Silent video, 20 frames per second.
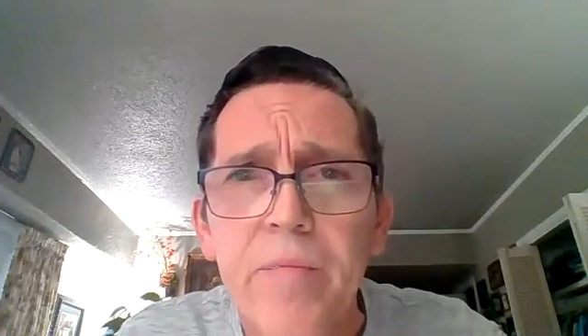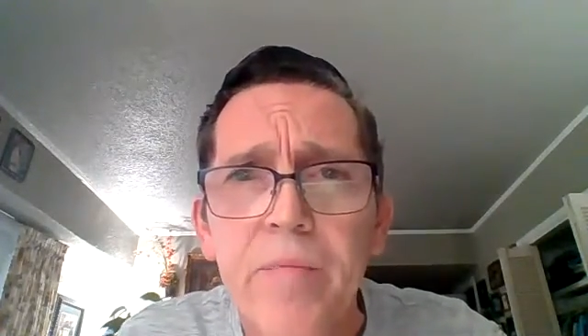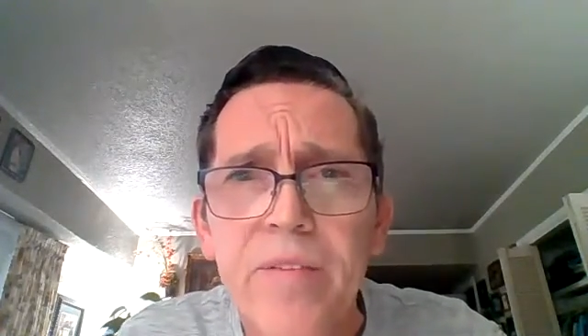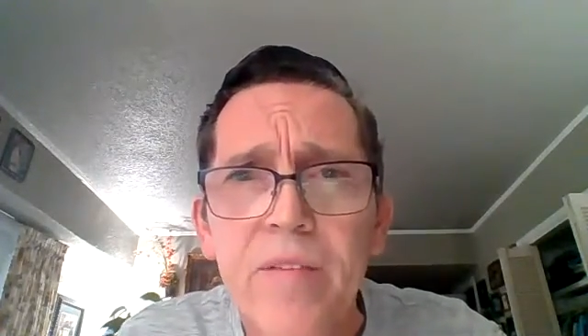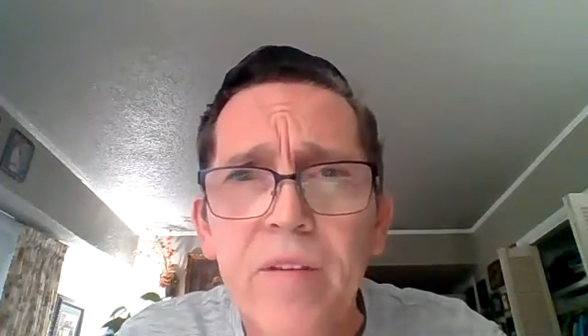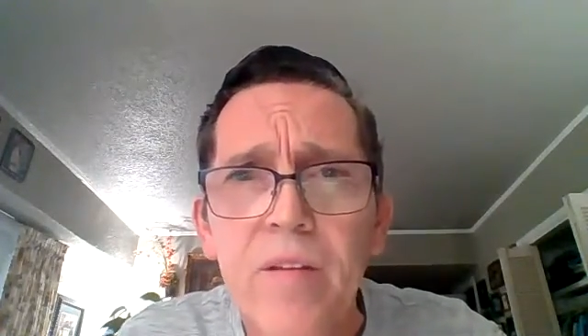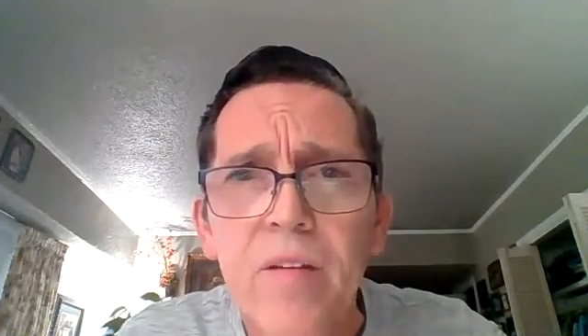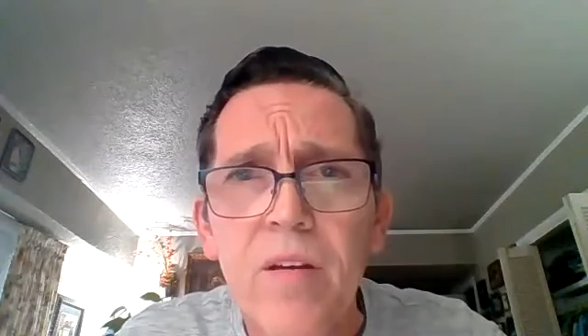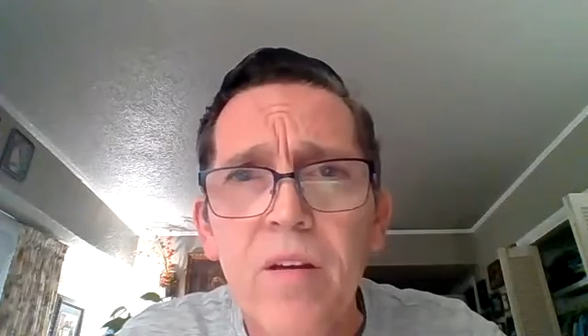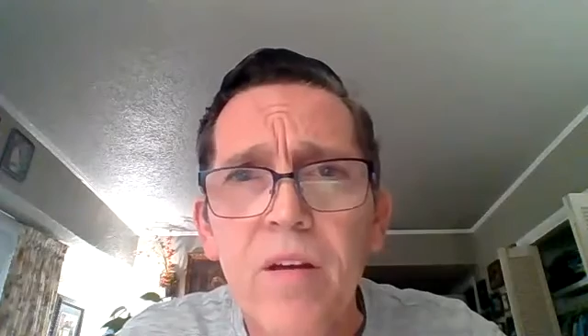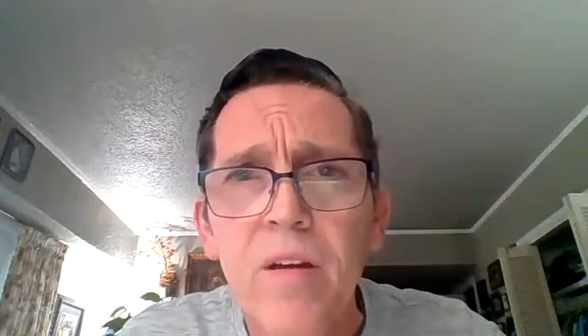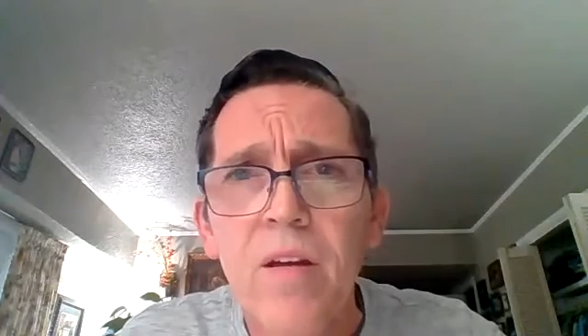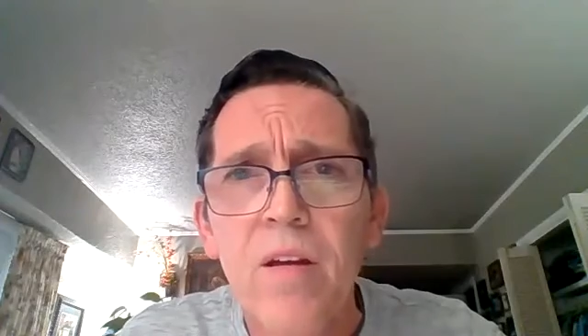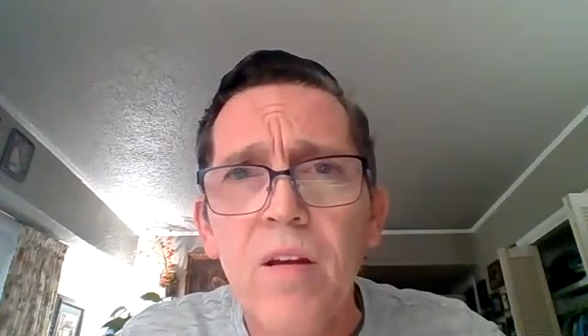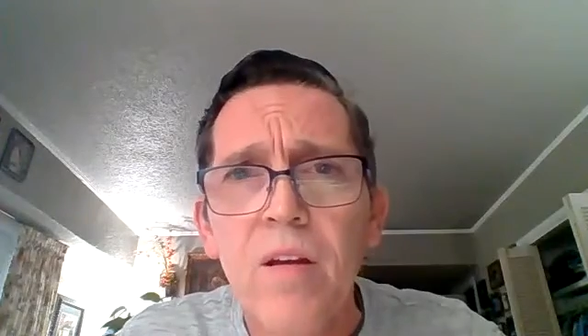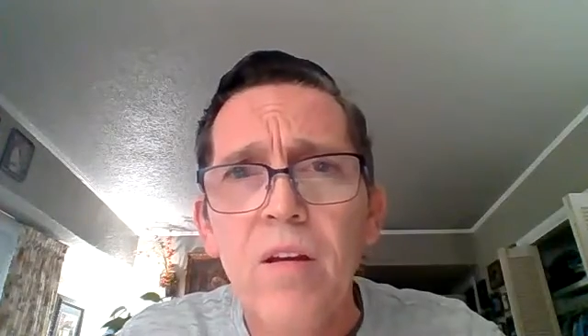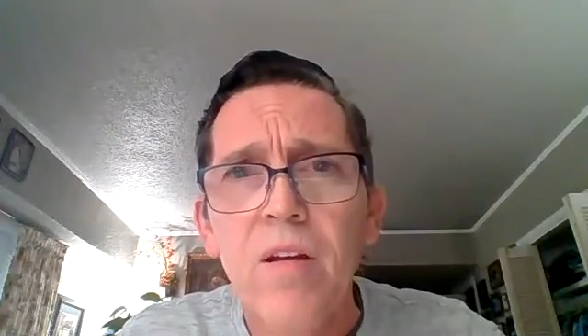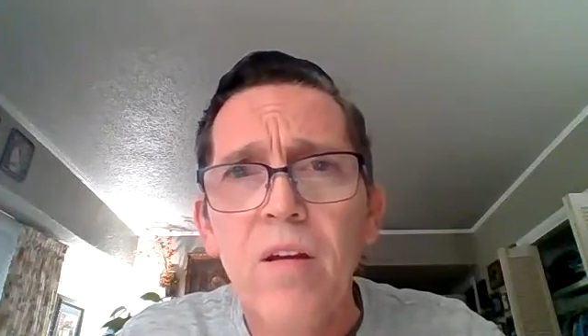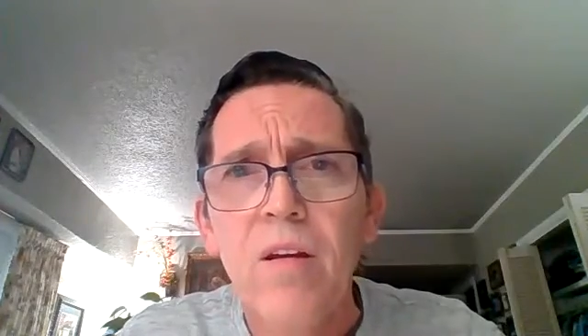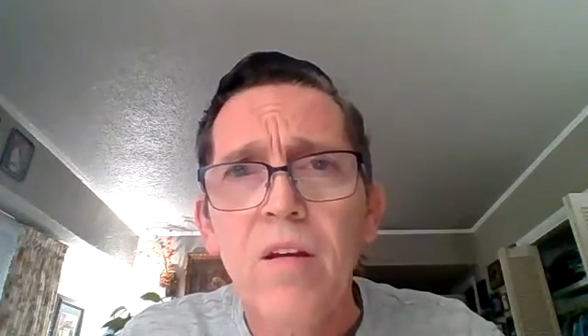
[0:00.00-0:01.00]
Good. Yes,
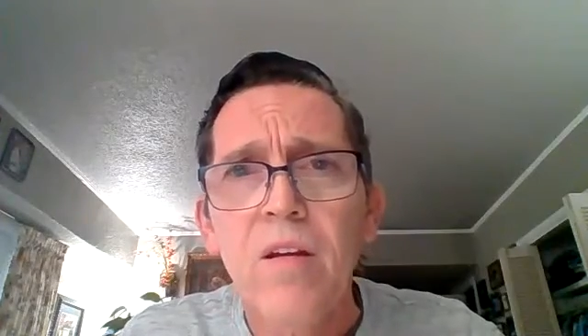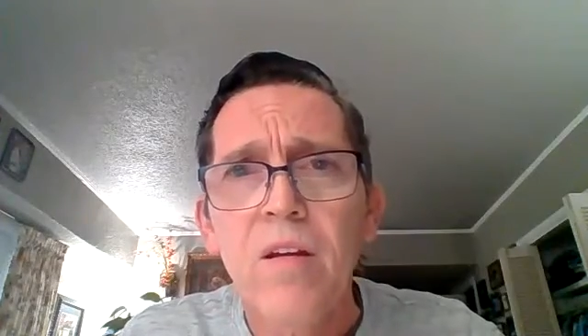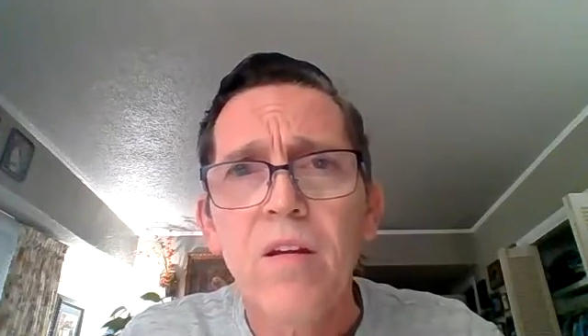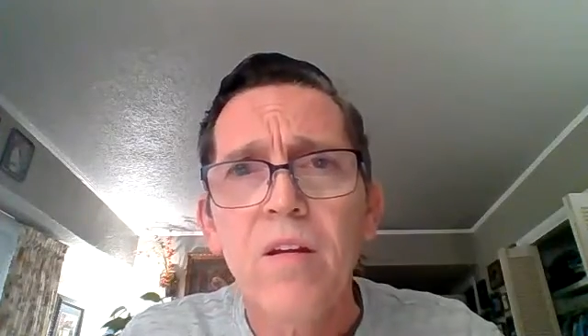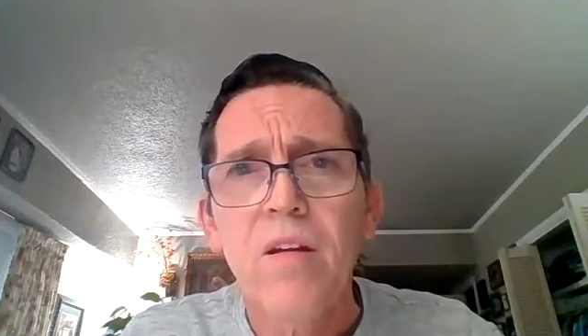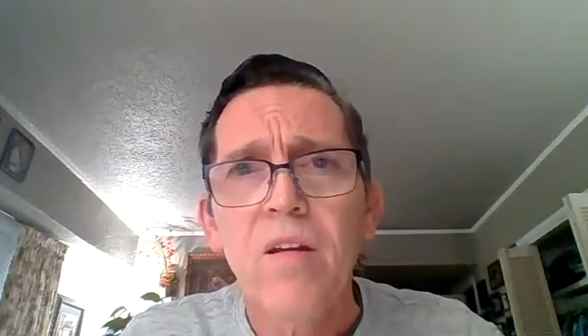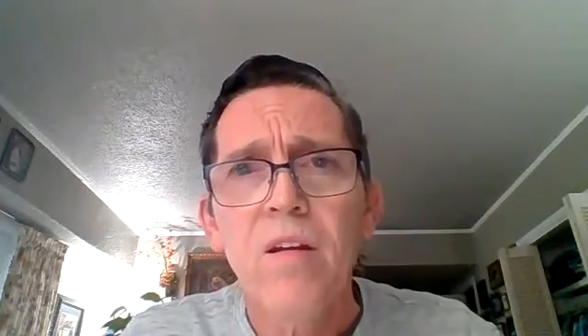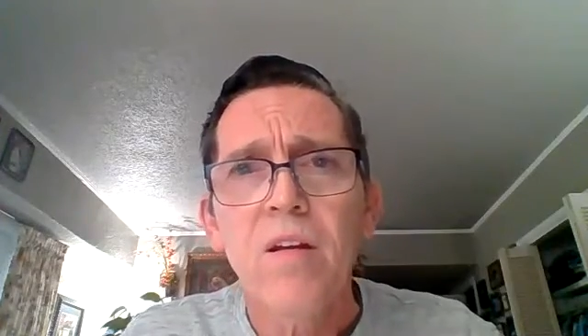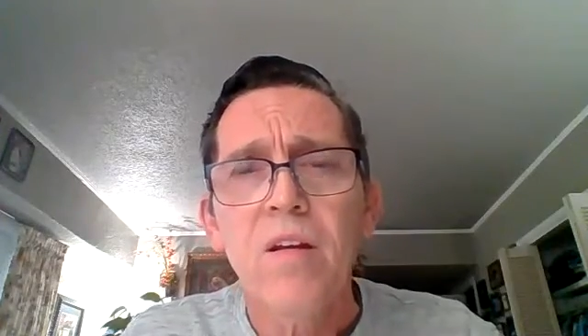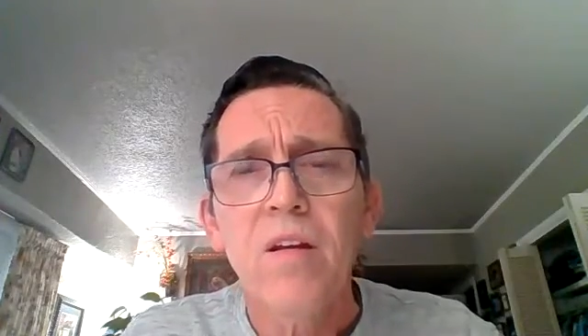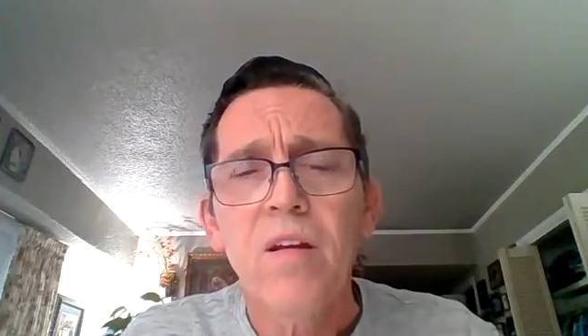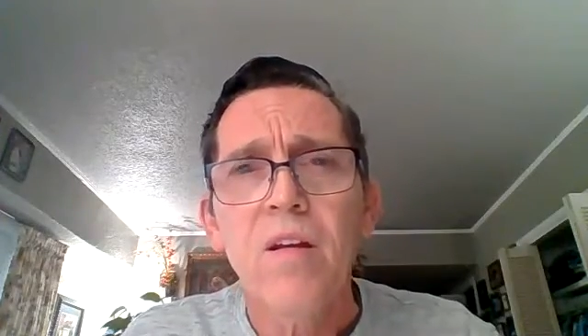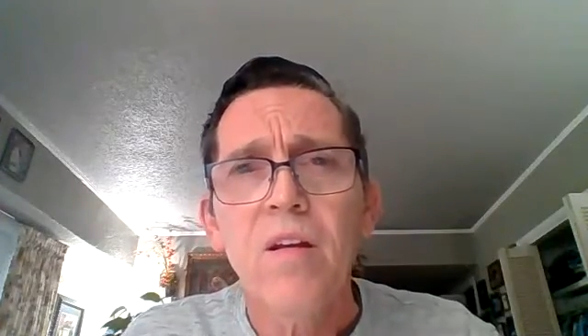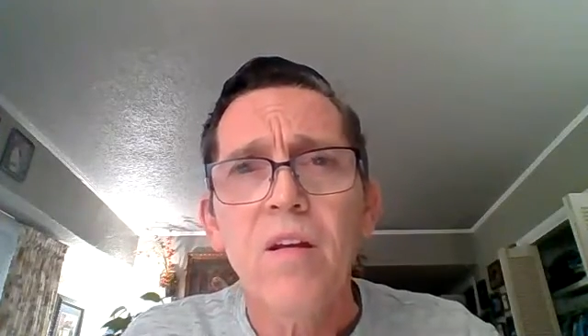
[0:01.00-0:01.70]
but not with me.